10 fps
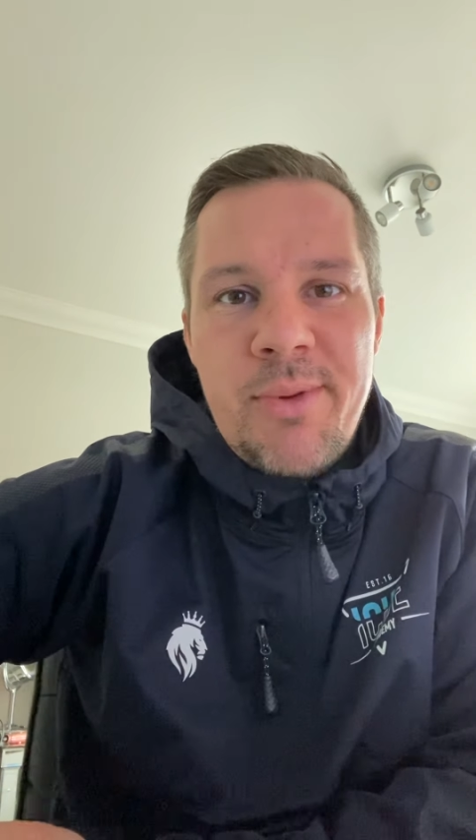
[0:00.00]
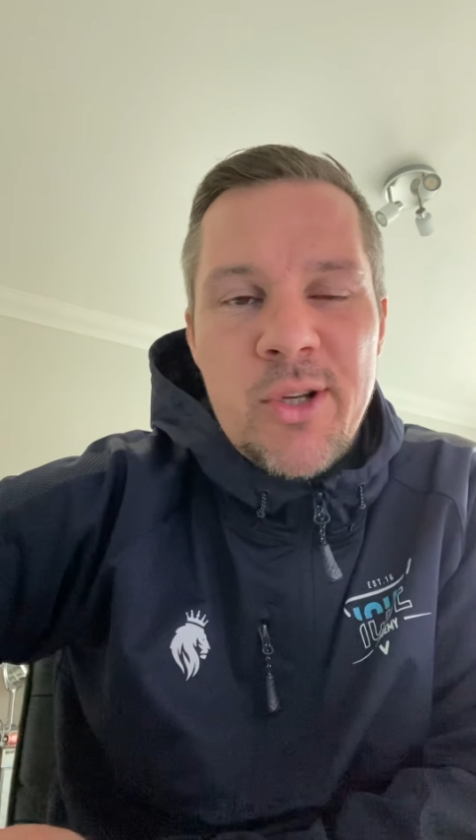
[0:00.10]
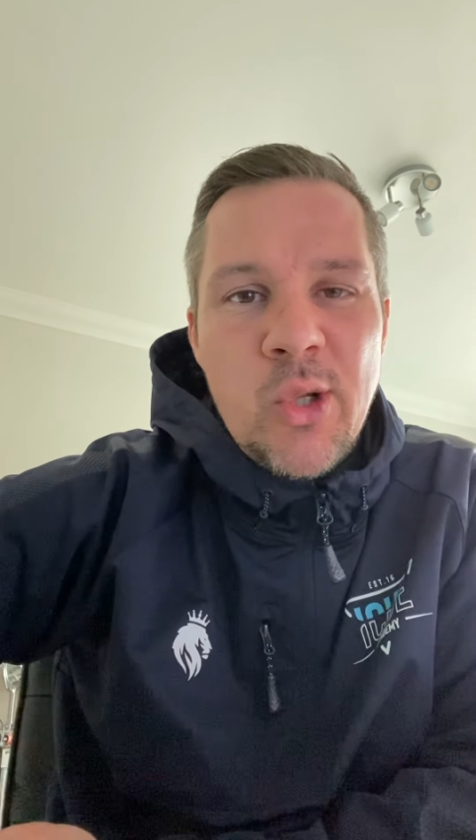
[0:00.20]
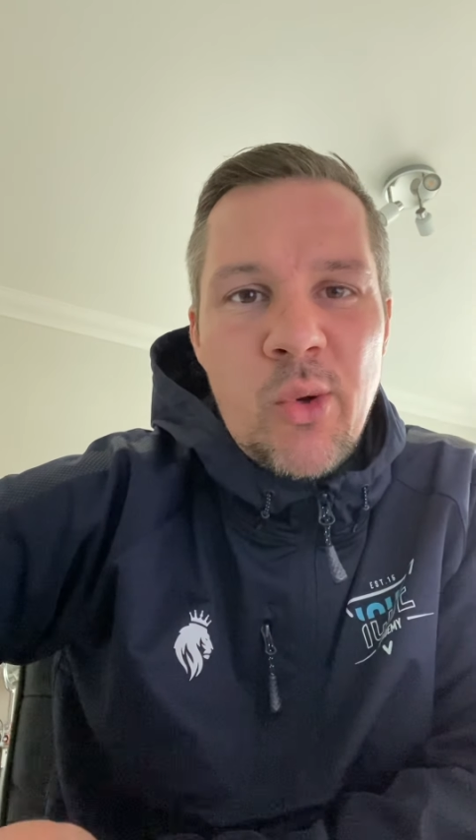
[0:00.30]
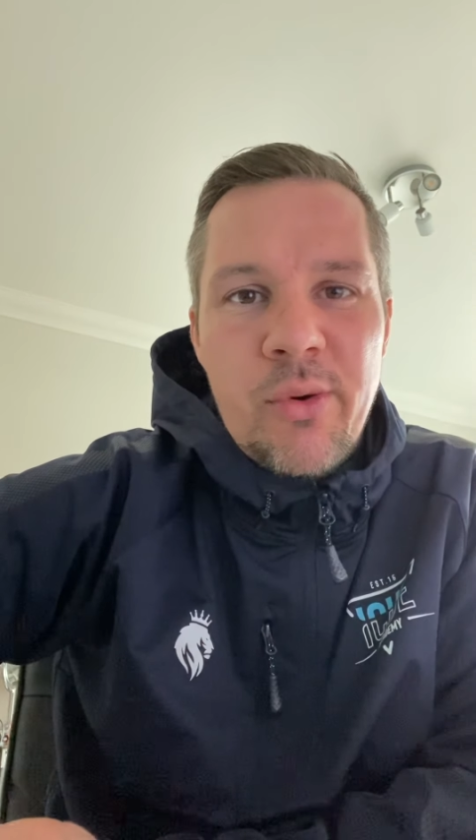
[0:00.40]
and the
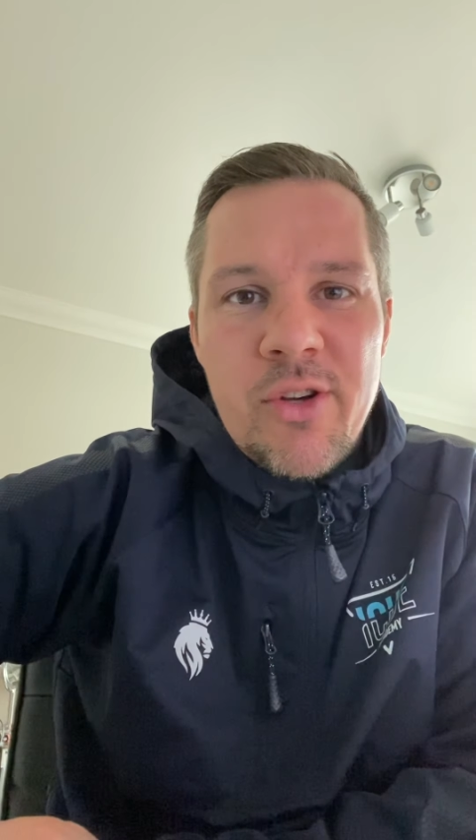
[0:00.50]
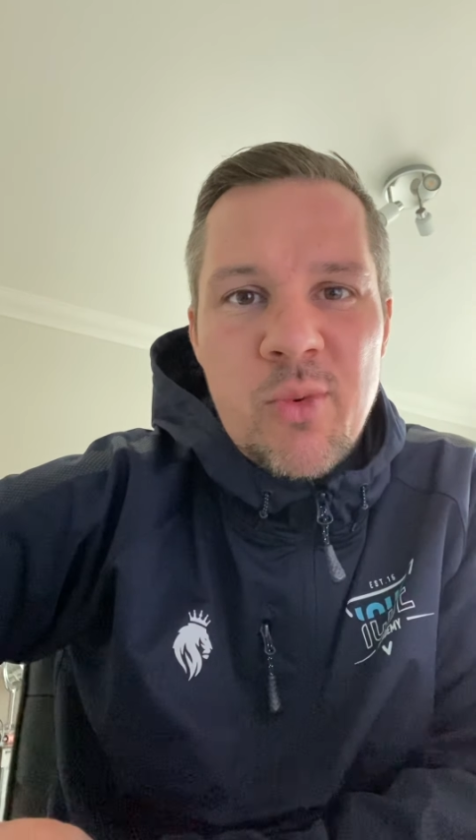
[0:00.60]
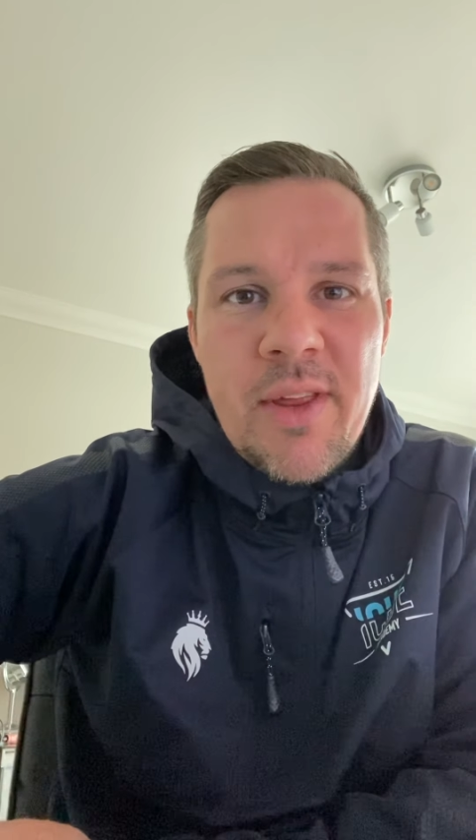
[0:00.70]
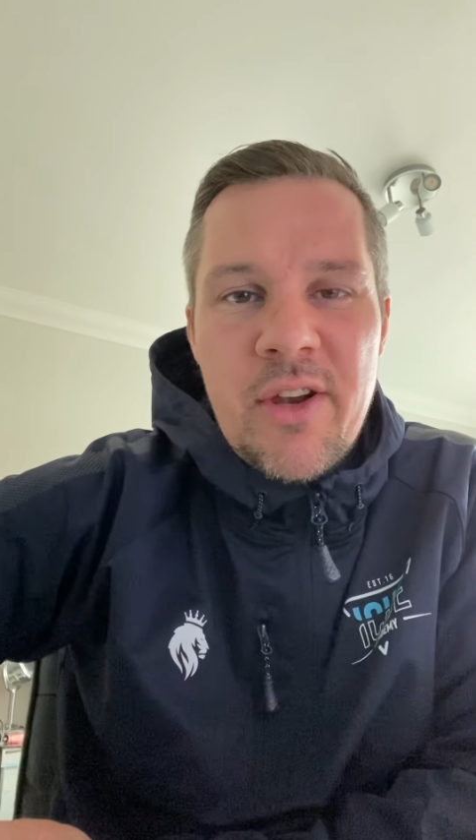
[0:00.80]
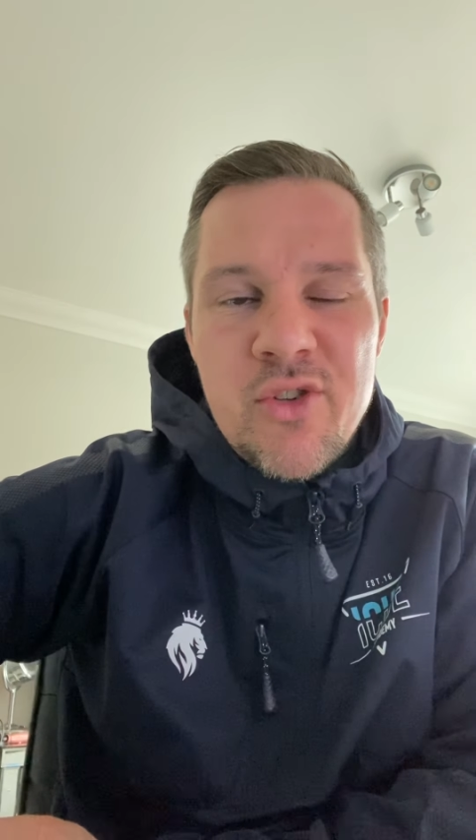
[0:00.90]
glorious
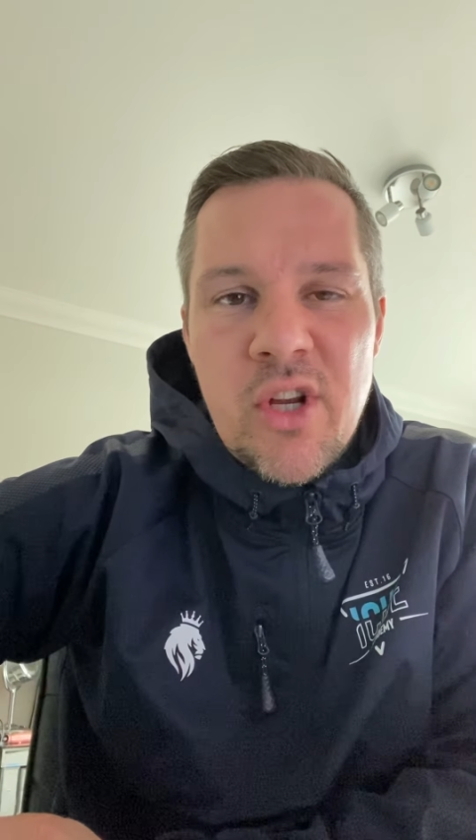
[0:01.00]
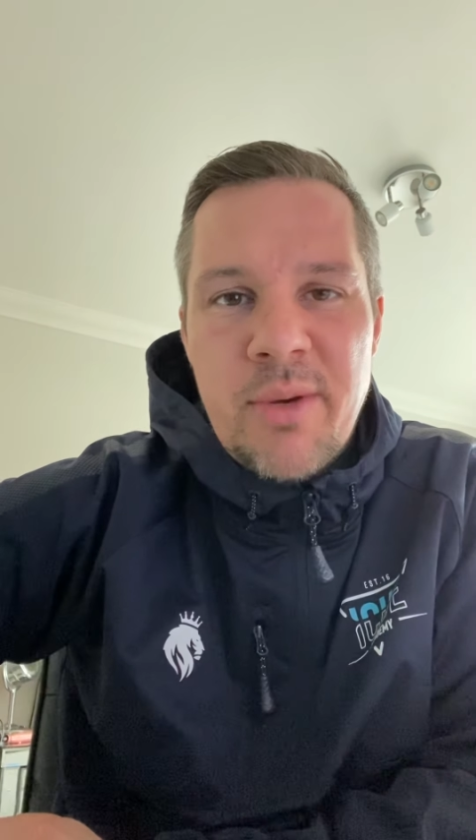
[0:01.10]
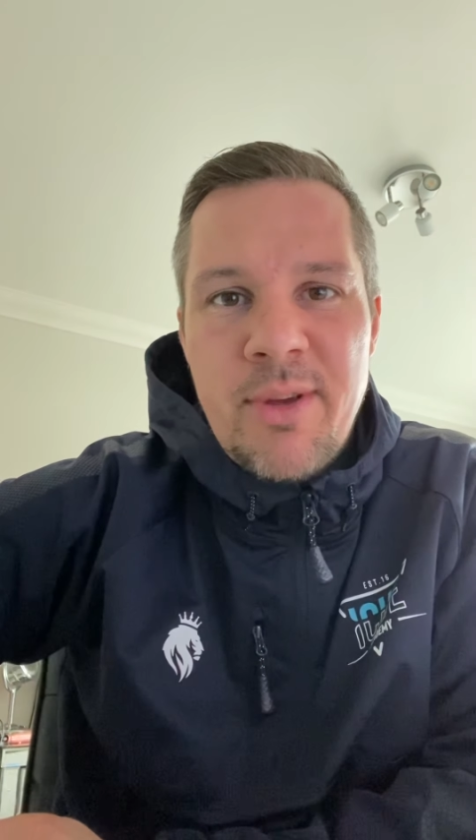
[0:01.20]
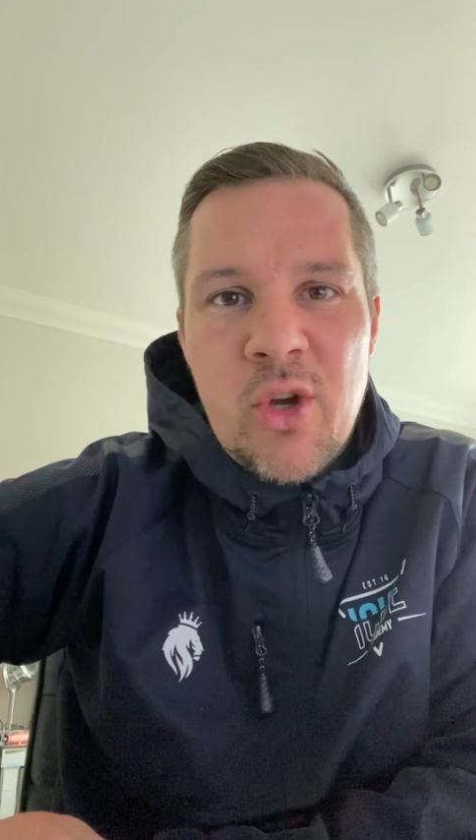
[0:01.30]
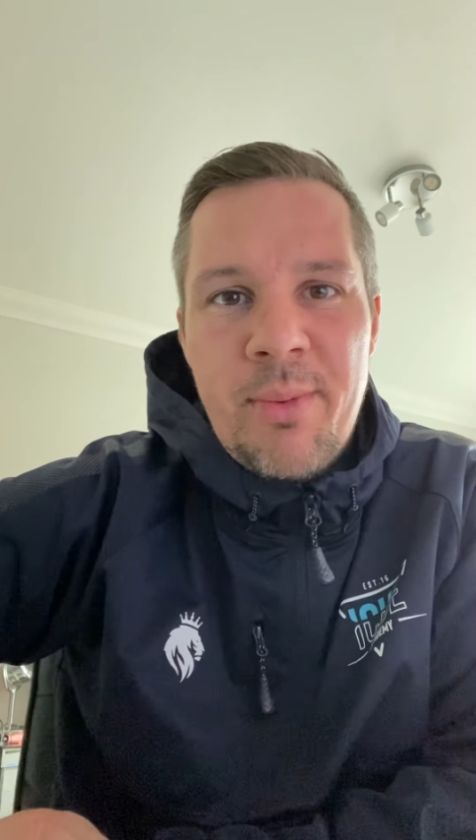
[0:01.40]
weather that's going to
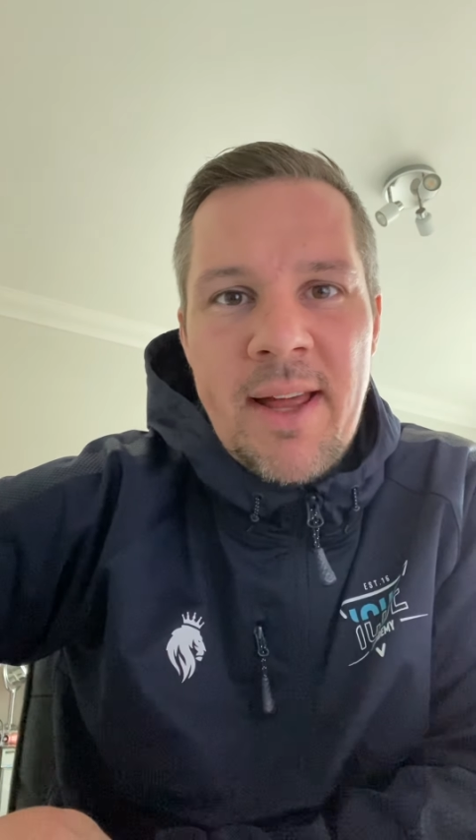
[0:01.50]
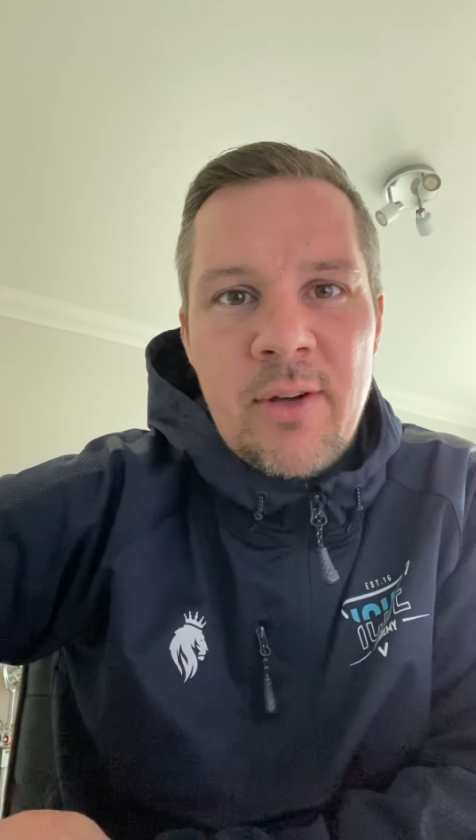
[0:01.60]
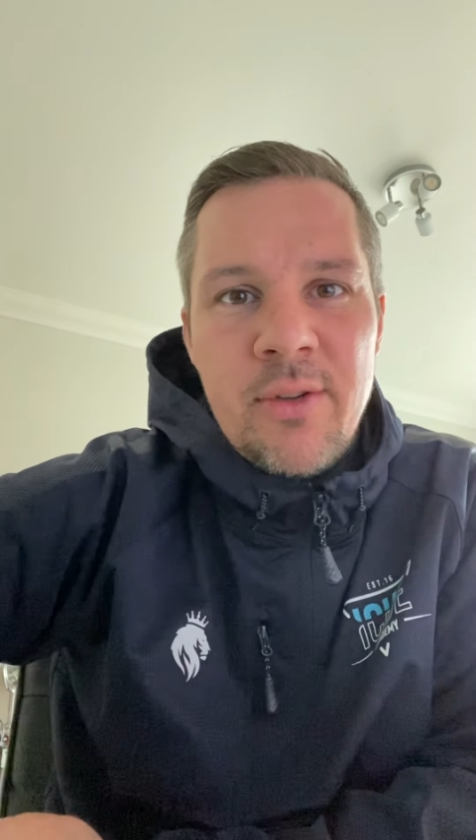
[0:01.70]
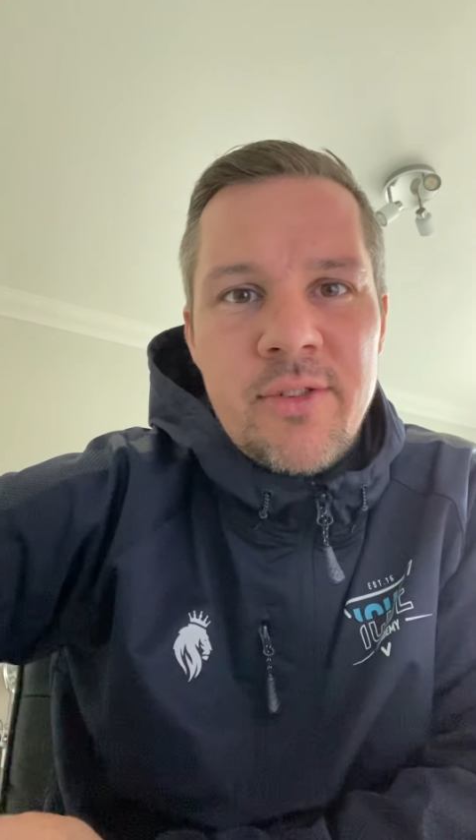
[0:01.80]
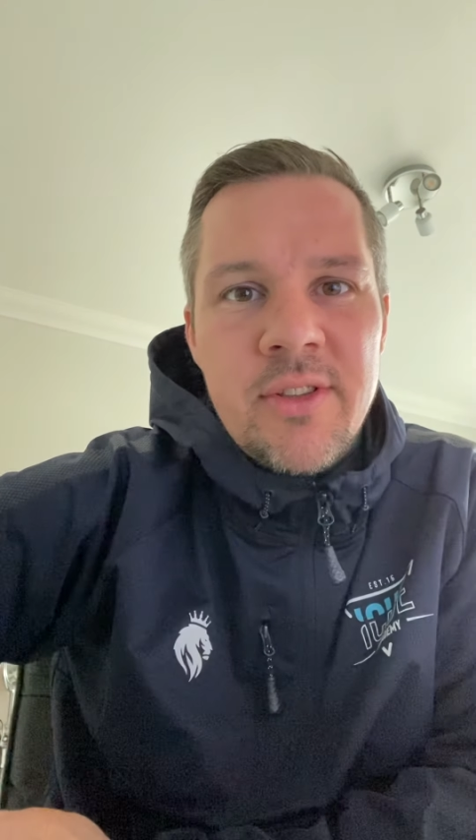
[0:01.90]
be coming at
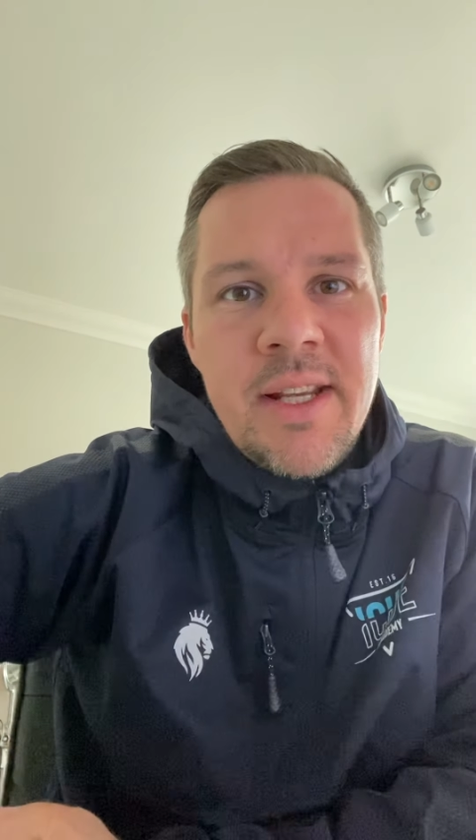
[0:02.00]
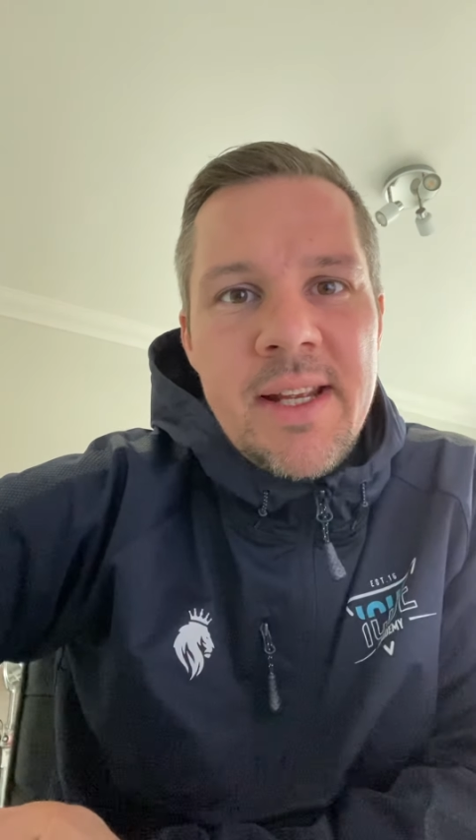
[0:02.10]
us.